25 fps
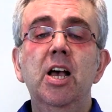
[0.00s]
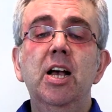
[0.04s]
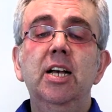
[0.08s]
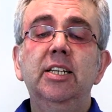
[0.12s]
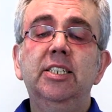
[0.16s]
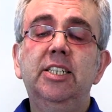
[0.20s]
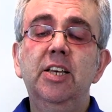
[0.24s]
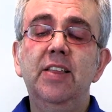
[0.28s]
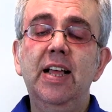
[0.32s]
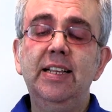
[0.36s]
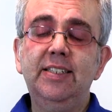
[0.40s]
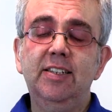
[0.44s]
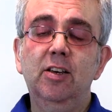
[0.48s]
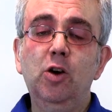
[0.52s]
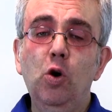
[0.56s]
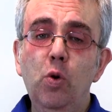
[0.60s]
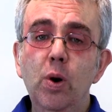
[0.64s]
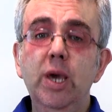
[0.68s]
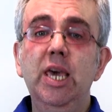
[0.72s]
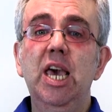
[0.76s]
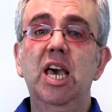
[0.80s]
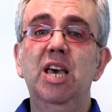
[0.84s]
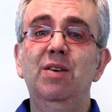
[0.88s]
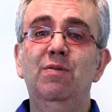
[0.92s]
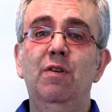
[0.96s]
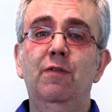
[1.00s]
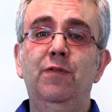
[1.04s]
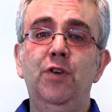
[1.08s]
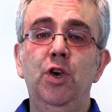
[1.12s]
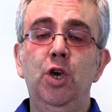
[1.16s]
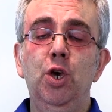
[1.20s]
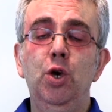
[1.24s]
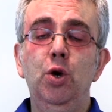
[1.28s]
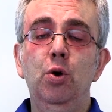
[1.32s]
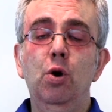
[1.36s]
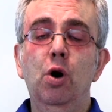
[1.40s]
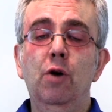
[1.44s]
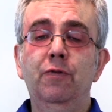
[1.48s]
So that's a quick
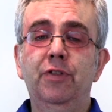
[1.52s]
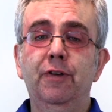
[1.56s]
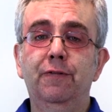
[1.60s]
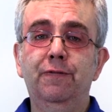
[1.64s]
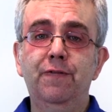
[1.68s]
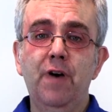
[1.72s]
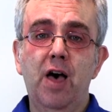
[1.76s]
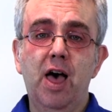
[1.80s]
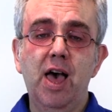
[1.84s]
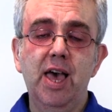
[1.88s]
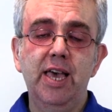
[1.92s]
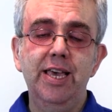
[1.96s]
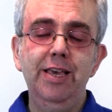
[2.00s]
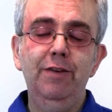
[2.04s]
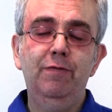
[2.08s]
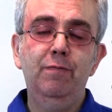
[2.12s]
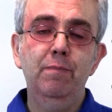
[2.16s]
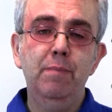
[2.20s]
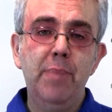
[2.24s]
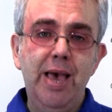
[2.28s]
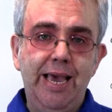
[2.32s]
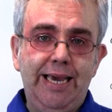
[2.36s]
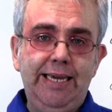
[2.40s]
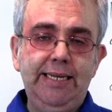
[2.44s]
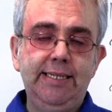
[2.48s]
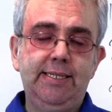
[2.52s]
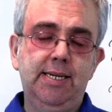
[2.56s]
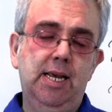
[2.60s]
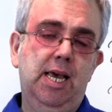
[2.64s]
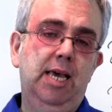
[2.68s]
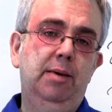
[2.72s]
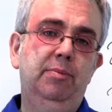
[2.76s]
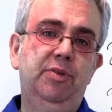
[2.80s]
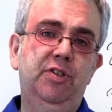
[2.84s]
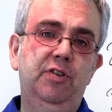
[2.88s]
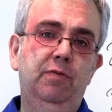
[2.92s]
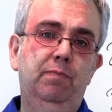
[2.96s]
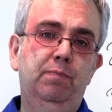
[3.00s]
overview of the 5 main
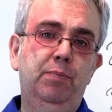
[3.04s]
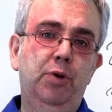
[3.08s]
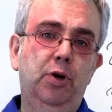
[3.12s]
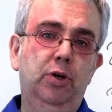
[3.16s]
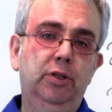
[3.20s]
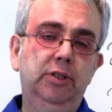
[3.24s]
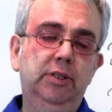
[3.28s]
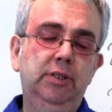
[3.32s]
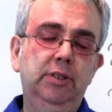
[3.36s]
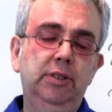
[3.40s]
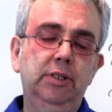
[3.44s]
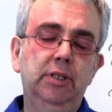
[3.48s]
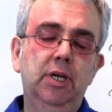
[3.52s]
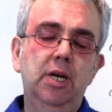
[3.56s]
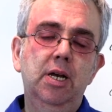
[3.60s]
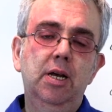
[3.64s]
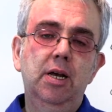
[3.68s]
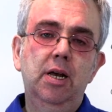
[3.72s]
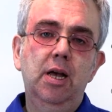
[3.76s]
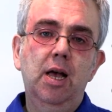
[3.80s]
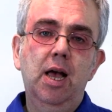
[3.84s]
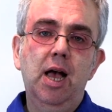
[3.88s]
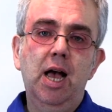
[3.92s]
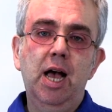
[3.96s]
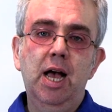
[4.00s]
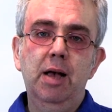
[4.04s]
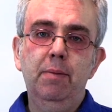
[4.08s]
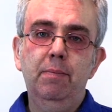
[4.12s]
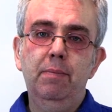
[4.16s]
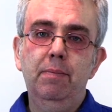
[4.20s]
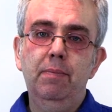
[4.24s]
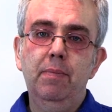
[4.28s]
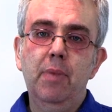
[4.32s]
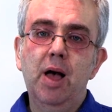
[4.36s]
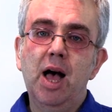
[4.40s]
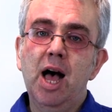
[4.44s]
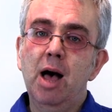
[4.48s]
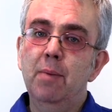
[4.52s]
types of bond.
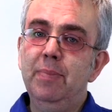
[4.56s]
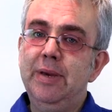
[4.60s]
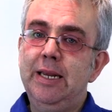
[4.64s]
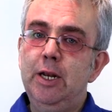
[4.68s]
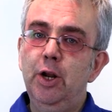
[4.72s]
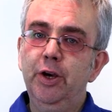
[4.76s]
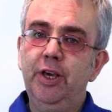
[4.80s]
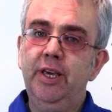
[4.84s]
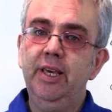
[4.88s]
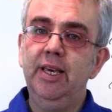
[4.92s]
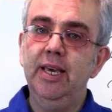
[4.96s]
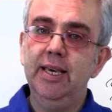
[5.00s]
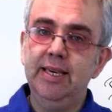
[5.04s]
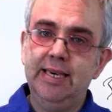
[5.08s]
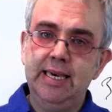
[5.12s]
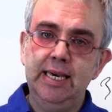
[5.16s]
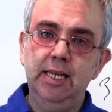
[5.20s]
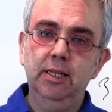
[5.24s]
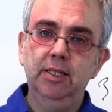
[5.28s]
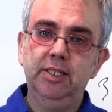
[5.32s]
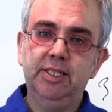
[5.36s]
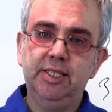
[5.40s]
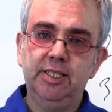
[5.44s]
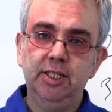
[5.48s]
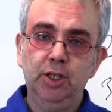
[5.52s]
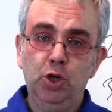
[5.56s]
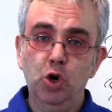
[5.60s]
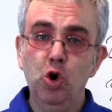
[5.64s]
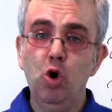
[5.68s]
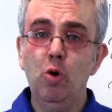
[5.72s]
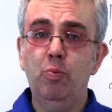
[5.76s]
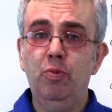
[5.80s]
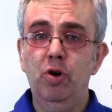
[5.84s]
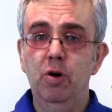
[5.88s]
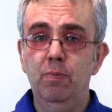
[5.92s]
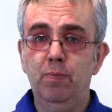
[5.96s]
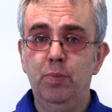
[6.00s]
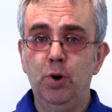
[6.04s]
I'll be looking at gilts and
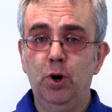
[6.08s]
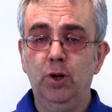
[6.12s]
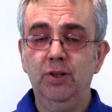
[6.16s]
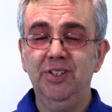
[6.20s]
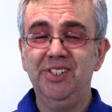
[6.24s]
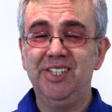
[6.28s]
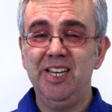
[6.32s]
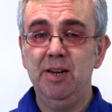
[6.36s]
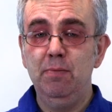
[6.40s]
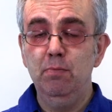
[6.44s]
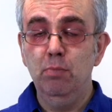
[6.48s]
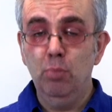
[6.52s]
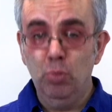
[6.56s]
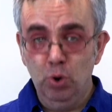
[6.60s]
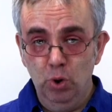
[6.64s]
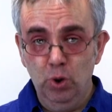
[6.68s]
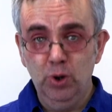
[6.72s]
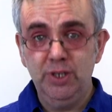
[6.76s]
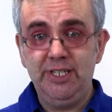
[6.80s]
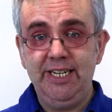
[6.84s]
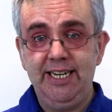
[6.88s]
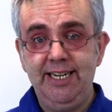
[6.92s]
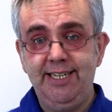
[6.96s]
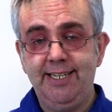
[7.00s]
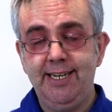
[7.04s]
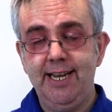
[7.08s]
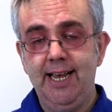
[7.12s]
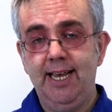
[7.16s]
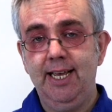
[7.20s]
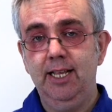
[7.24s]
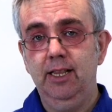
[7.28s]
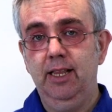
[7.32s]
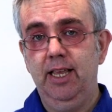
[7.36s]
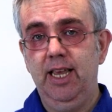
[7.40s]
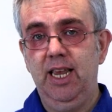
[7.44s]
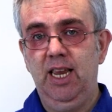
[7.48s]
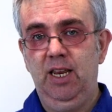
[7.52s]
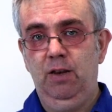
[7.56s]
corporate bonds in more
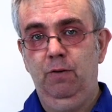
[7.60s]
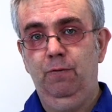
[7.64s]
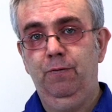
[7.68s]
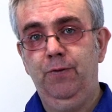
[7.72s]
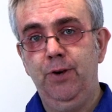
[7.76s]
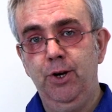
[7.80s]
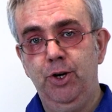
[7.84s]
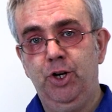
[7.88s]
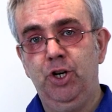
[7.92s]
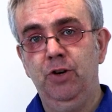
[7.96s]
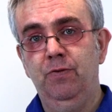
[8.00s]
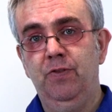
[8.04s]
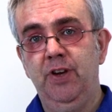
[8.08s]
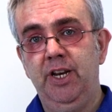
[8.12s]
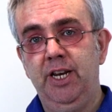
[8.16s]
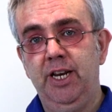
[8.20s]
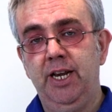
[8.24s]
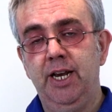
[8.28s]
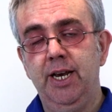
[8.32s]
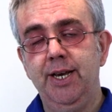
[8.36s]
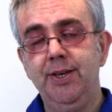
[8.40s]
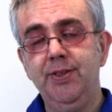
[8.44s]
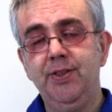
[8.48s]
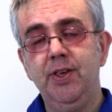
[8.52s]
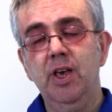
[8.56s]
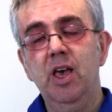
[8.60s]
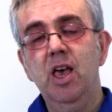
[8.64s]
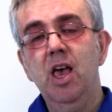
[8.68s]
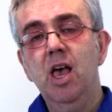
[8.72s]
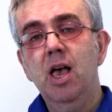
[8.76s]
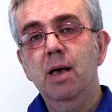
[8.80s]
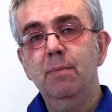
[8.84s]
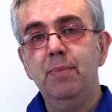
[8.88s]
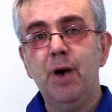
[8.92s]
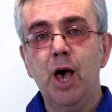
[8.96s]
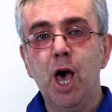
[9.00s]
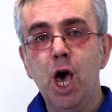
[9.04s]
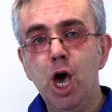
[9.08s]
detail in future videos,
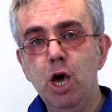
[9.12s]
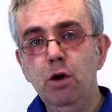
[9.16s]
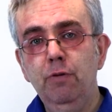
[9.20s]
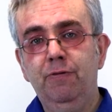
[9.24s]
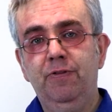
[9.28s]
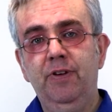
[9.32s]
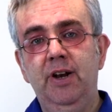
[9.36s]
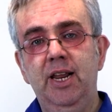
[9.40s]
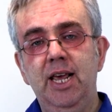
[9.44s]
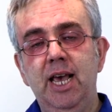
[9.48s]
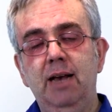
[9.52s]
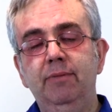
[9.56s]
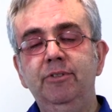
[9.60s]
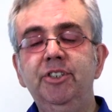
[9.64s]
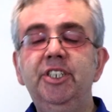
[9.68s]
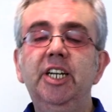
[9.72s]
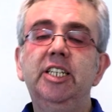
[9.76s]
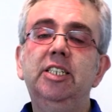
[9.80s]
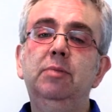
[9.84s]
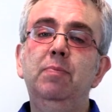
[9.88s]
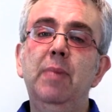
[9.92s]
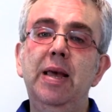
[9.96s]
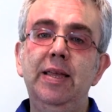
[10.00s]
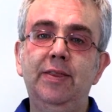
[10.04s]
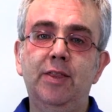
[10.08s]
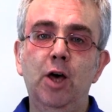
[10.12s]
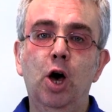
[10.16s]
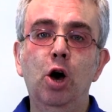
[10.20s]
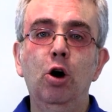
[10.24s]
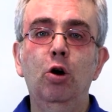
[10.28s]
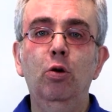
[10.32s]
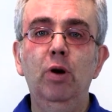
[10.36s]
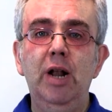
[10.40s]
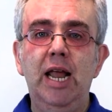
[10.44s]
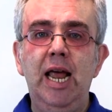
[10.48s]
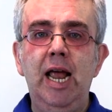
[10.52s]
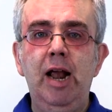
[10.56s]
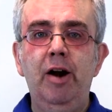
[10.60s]
but hopefully I've just made the
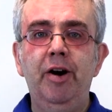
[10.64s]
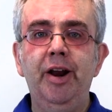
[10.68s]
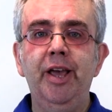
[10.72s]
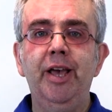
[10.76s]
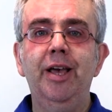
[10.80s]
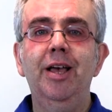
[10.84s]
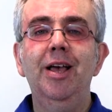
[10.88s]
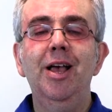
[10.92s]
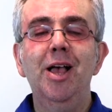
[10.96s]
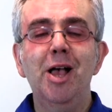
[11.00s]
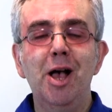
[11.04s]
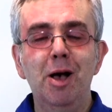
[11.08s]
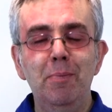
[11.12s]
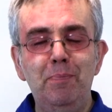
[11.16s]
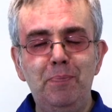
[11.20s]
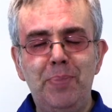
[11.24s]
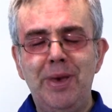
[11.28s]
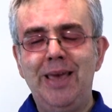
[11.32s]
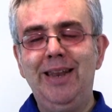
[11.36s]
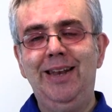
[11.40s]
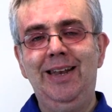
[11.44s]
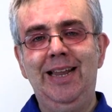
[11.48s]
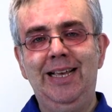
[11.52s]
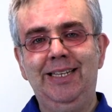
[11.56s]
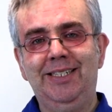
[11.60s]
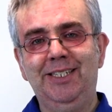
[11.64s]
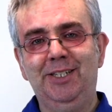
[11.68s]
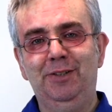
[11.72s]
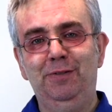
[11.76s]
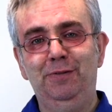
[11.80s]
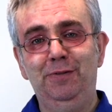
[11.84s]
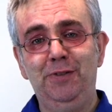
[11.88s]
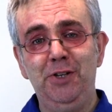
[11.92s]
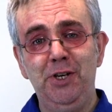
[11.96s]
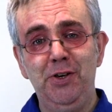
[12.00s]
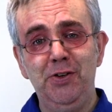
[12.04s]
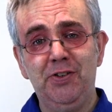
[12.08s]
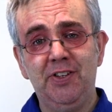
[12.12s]
whole area a bit less
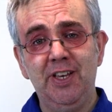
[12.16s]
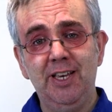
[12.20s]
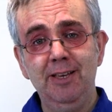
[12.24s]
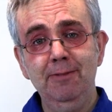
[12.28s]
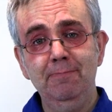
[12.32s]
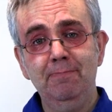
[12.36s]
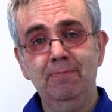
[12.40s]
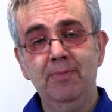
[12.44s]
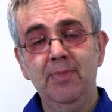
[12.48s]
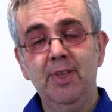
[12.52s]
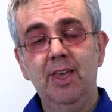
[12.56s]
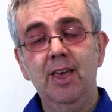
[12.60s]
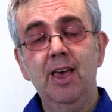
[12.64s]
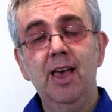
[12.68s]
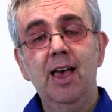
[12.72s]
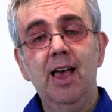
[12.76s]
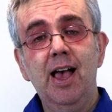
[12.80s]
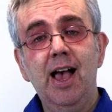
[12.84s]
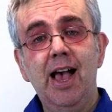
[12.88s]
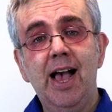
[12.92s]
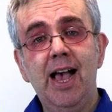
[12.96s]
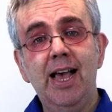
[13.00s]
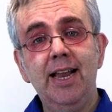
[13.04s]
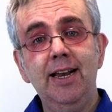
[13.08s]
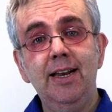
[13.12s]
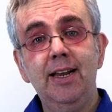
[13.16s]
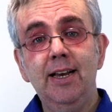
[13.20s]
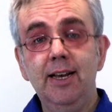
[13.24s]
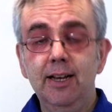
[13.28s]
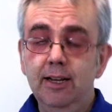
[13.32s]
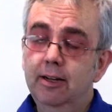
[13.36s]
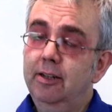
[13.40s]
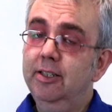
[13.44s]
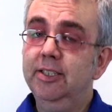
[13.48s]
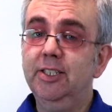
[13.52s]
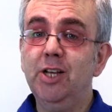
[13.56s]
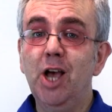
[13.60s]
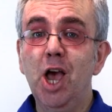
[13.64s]
confusing.
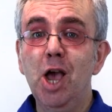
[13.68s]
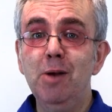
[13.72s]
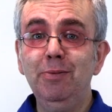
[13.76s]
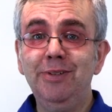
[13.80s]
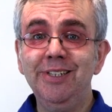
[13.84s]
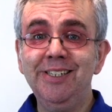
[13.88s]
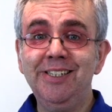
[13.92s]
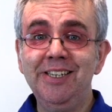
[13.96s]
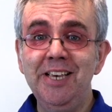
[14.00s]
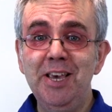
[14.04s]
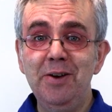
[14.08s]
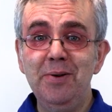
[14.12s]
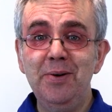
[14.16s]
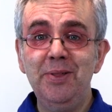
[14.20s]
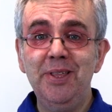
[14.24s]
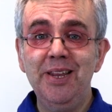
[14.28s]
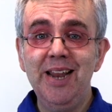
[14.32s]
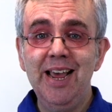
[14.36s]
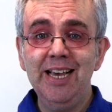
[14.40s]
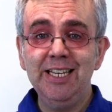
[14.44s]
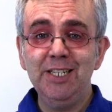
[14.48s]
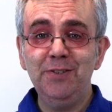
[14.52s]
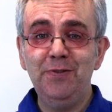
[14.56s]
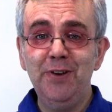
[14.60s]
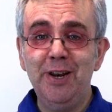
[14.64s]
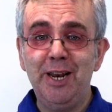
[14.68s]
And so I hope to see you in the next